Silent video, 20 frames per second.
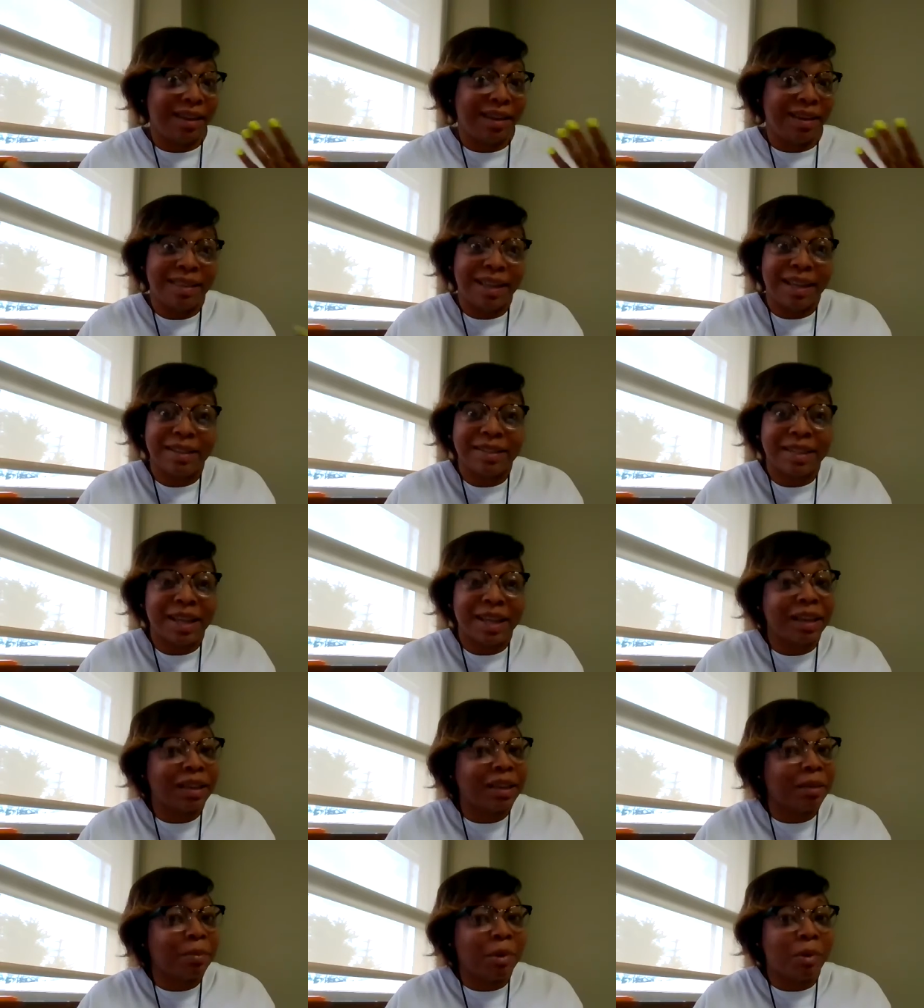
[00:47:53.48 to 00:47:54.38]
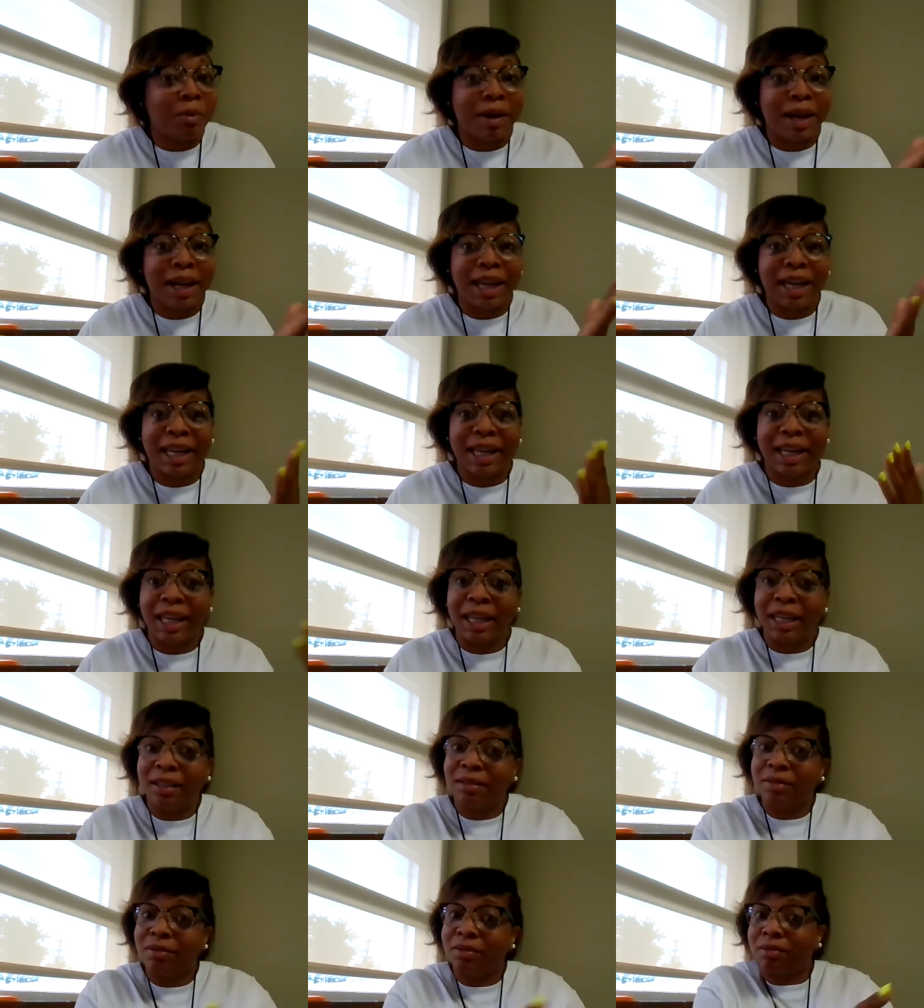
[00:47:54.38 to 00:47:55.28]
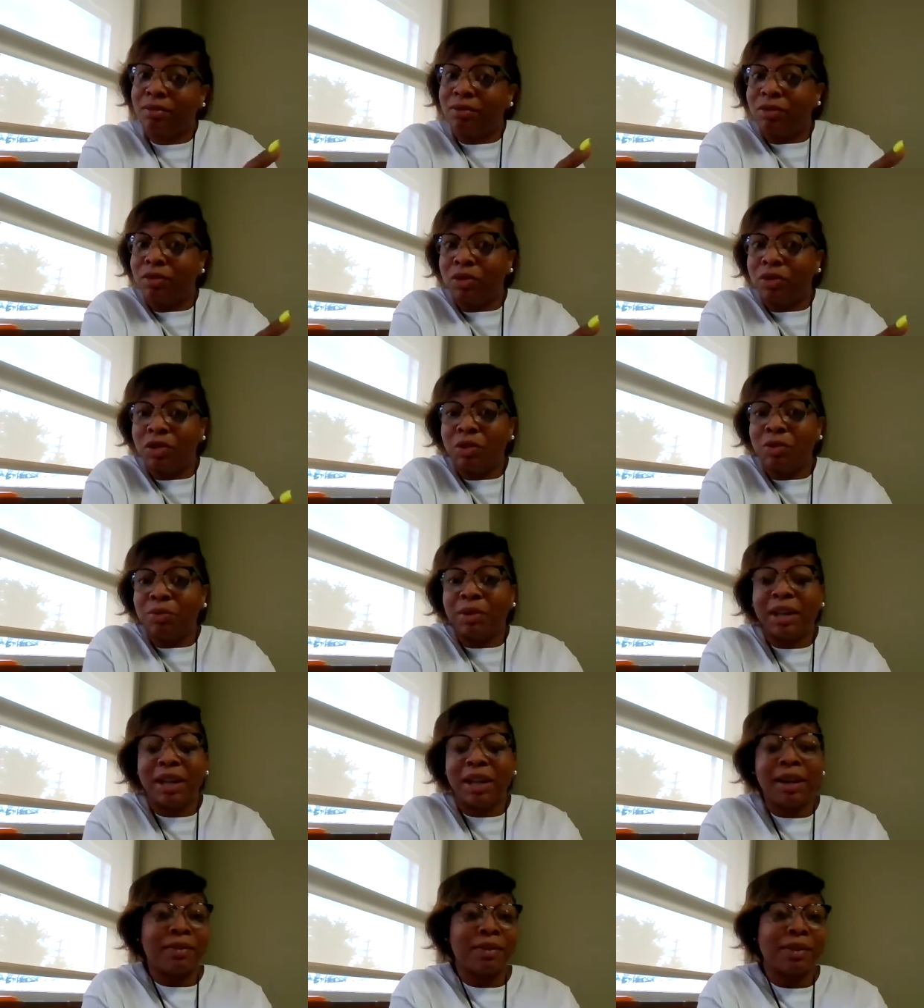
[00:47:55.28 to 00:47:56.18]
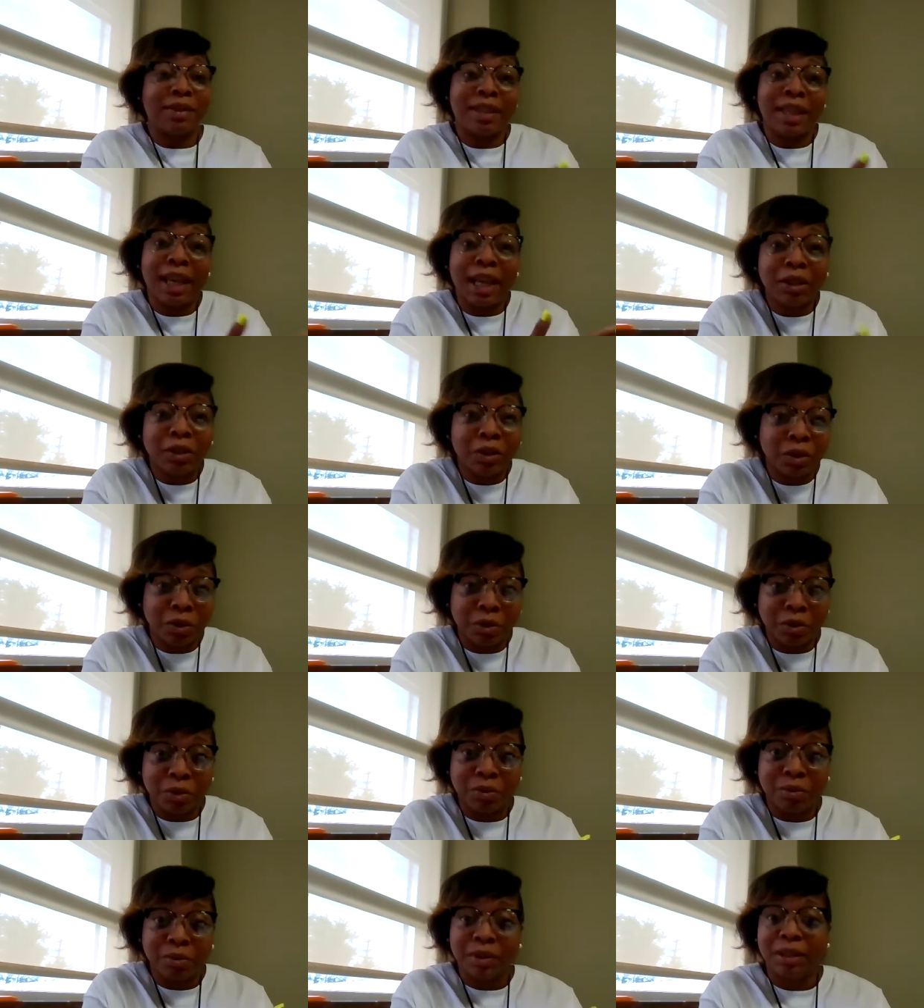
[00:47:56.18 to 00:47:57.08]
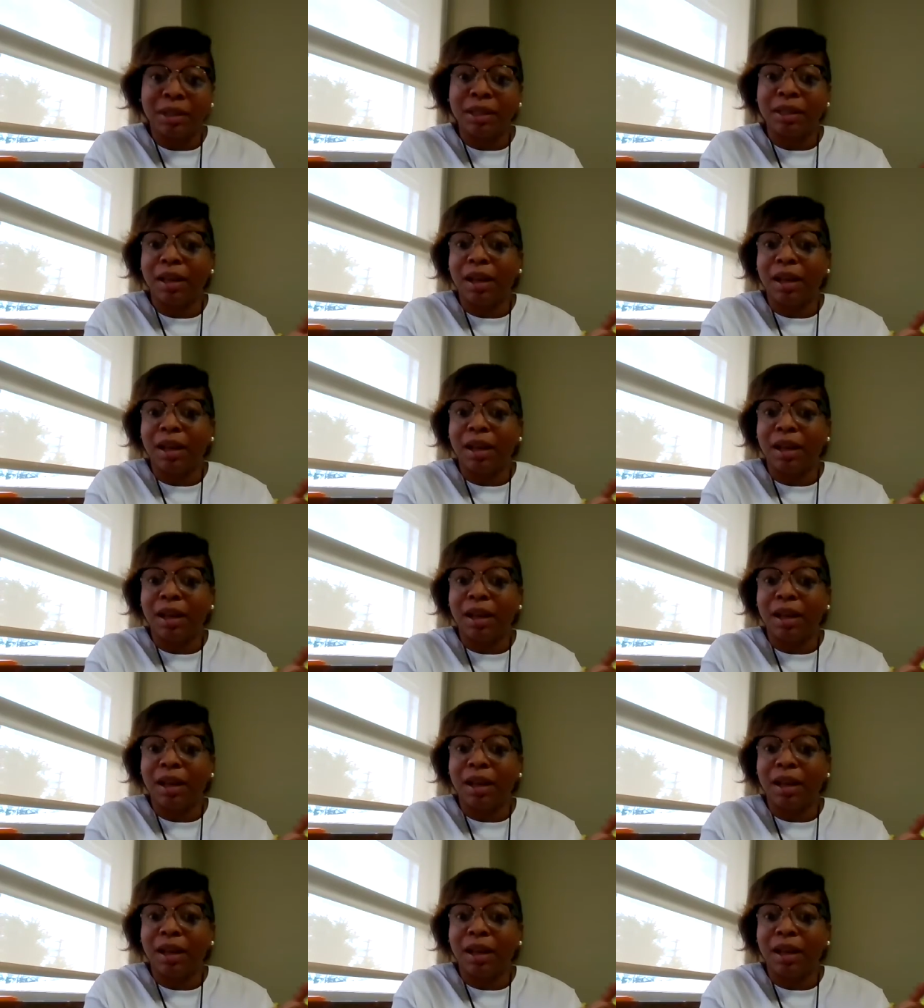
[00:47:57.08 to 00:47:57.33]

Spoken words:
and they take them away and do whatever they do.